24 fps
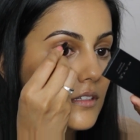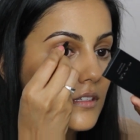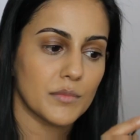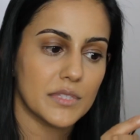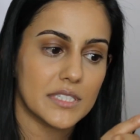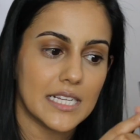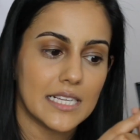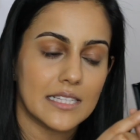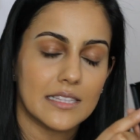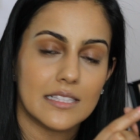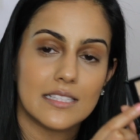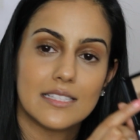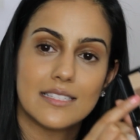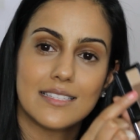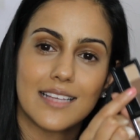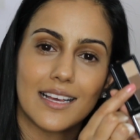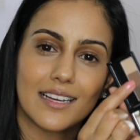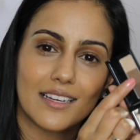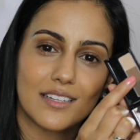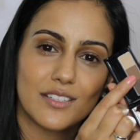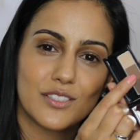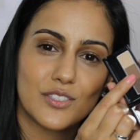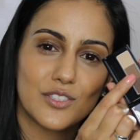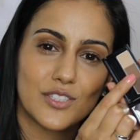You take the
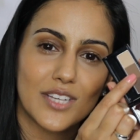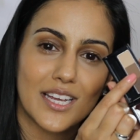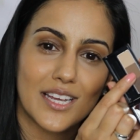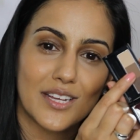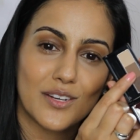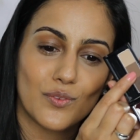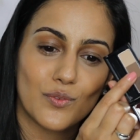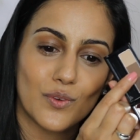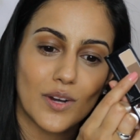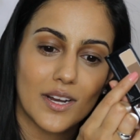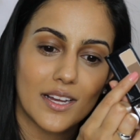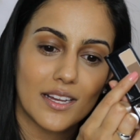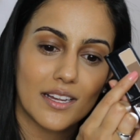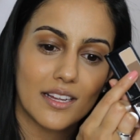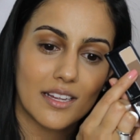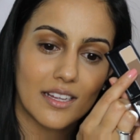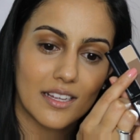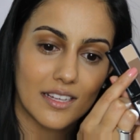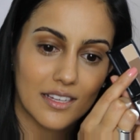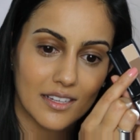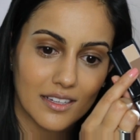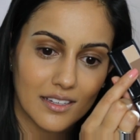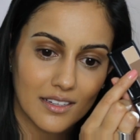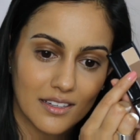second shade right
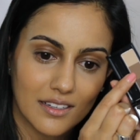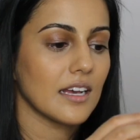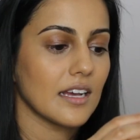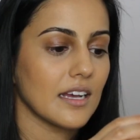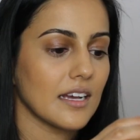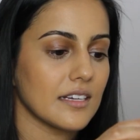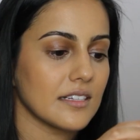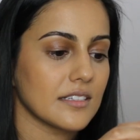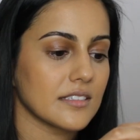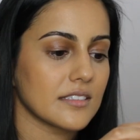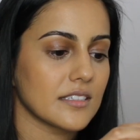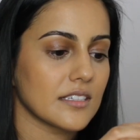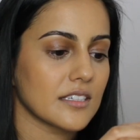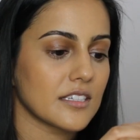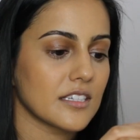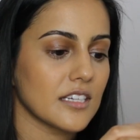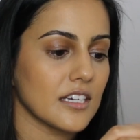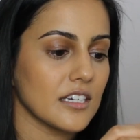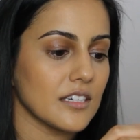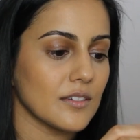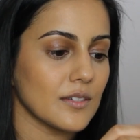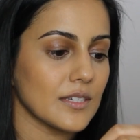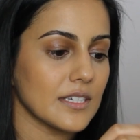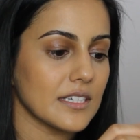here and
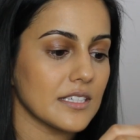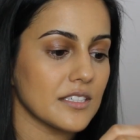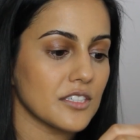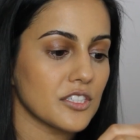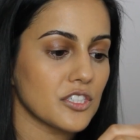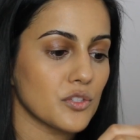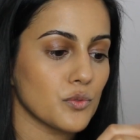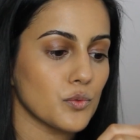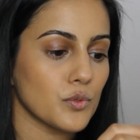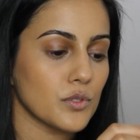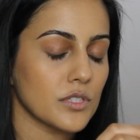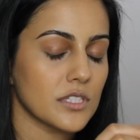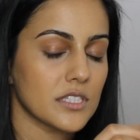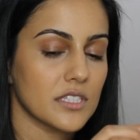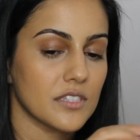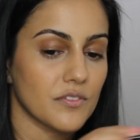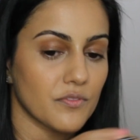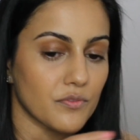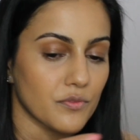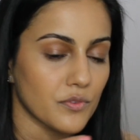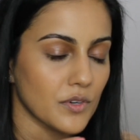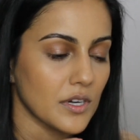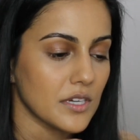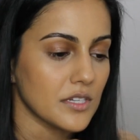go in towards the
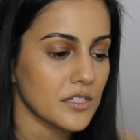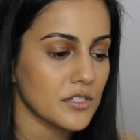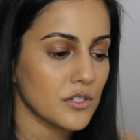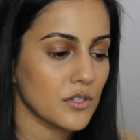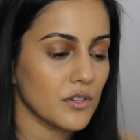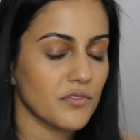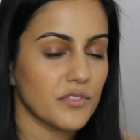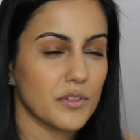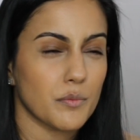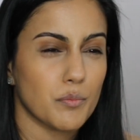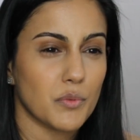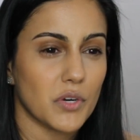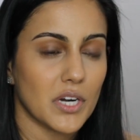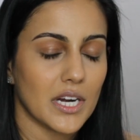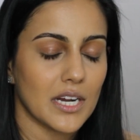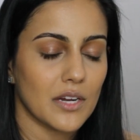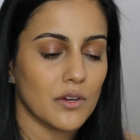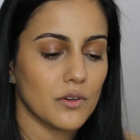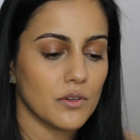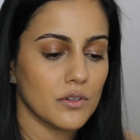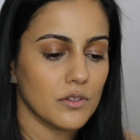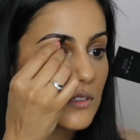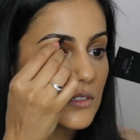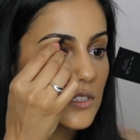front of the
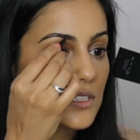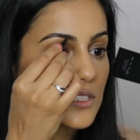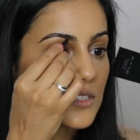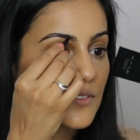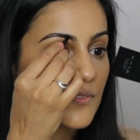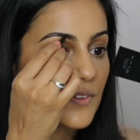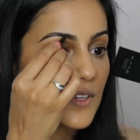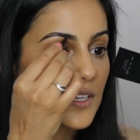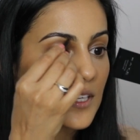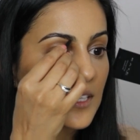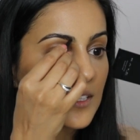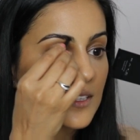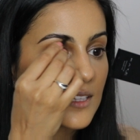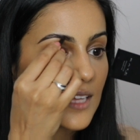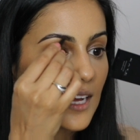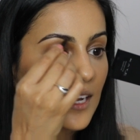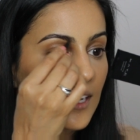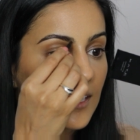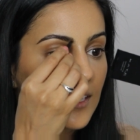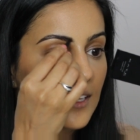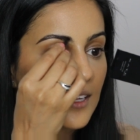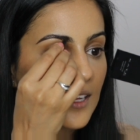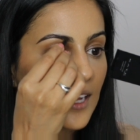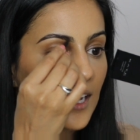brow and just fill in
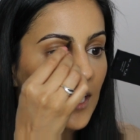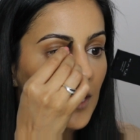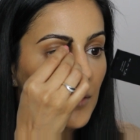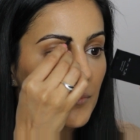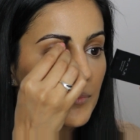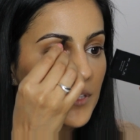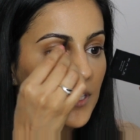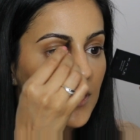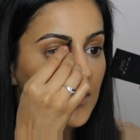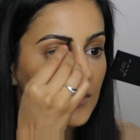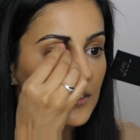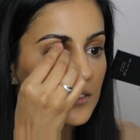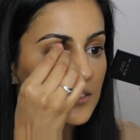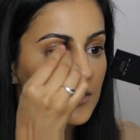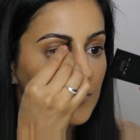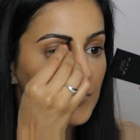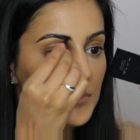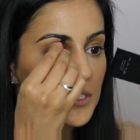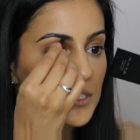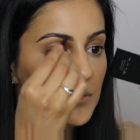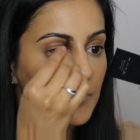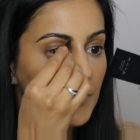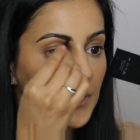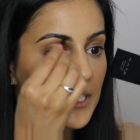that gap that's got
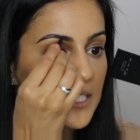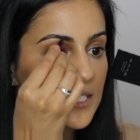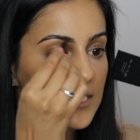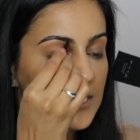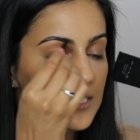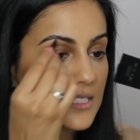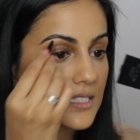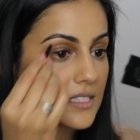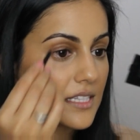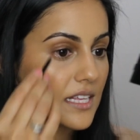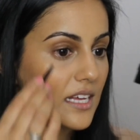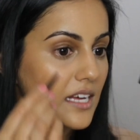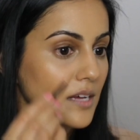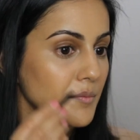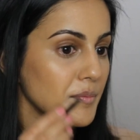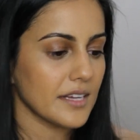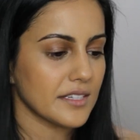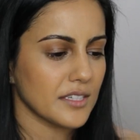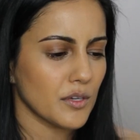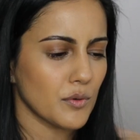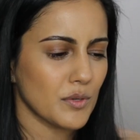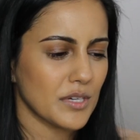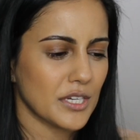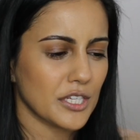some spaces there. I
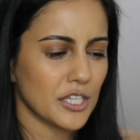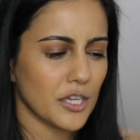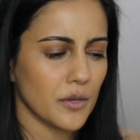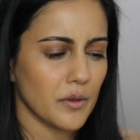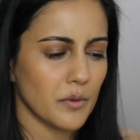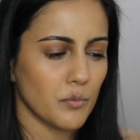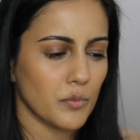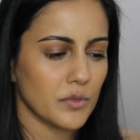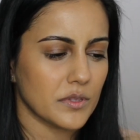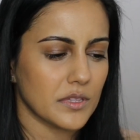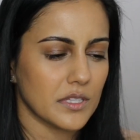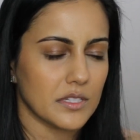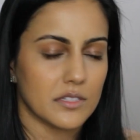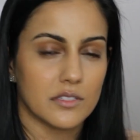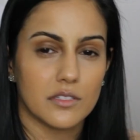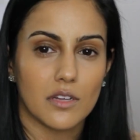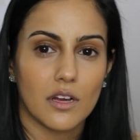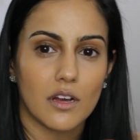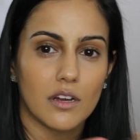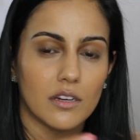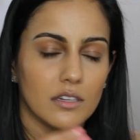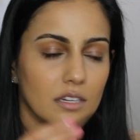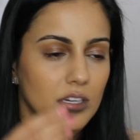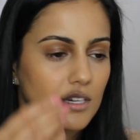don't want to go in with the
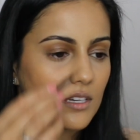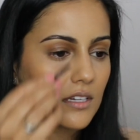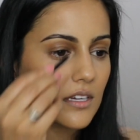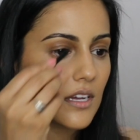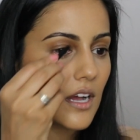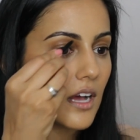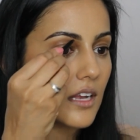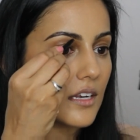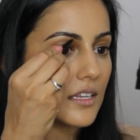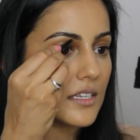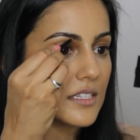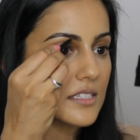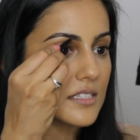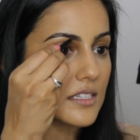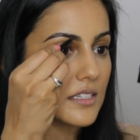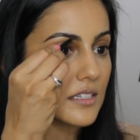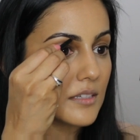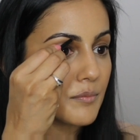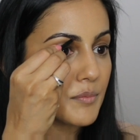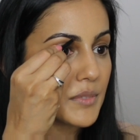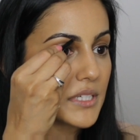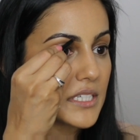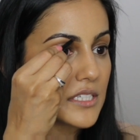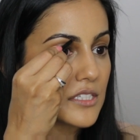darker colour, it's
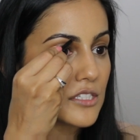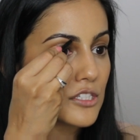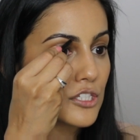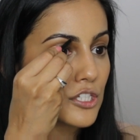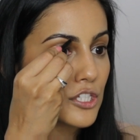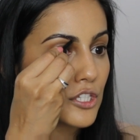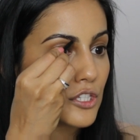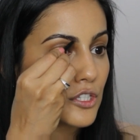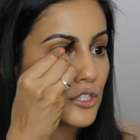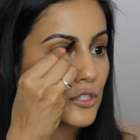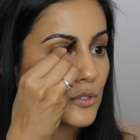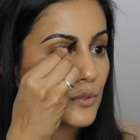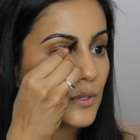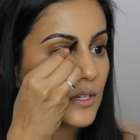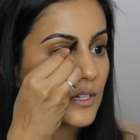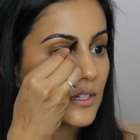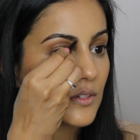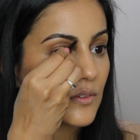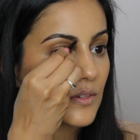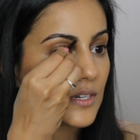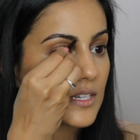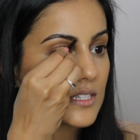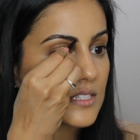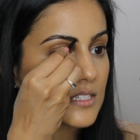going to be too
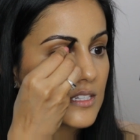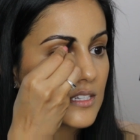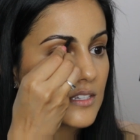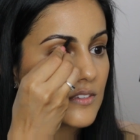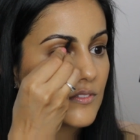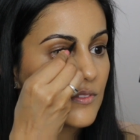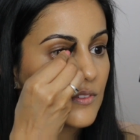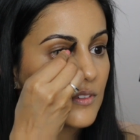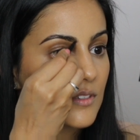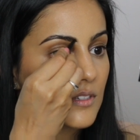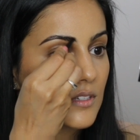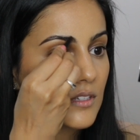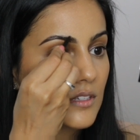aggressive.